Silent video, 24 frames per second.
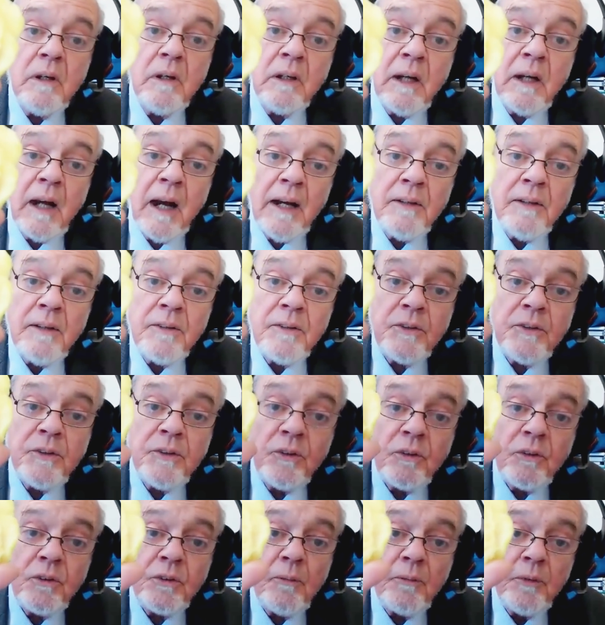kindest sort
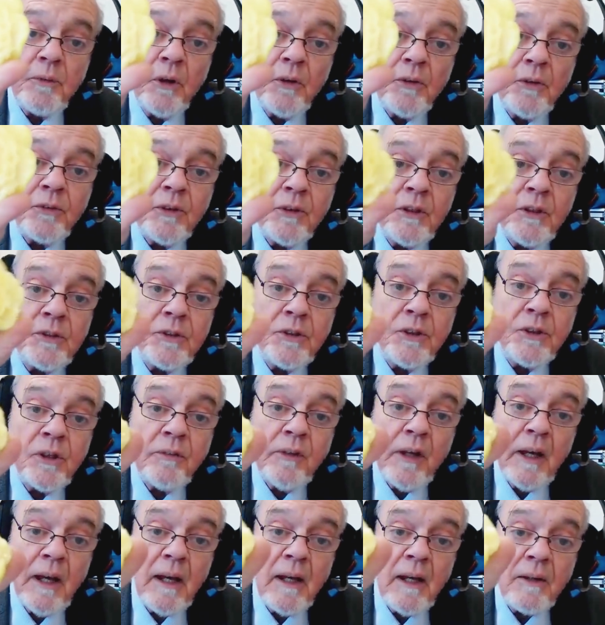of soap for her skin she's
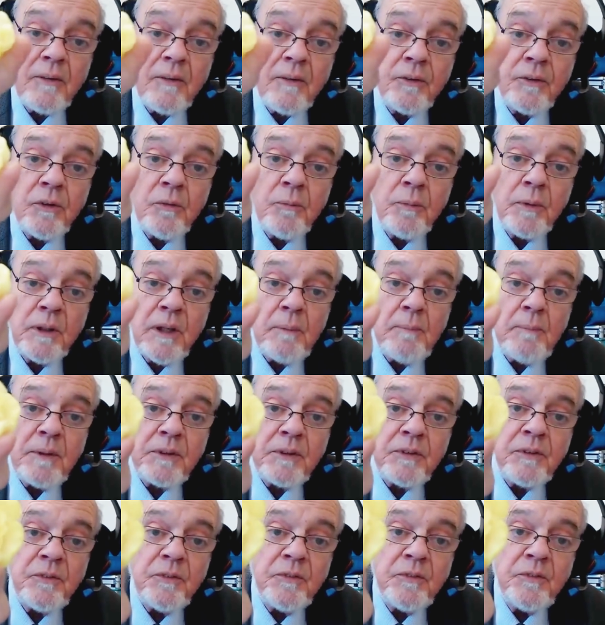ever had. So, but that
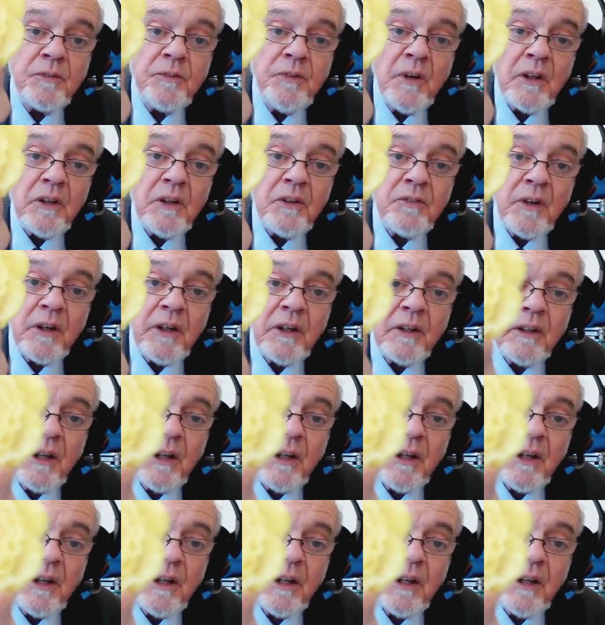makes a very, very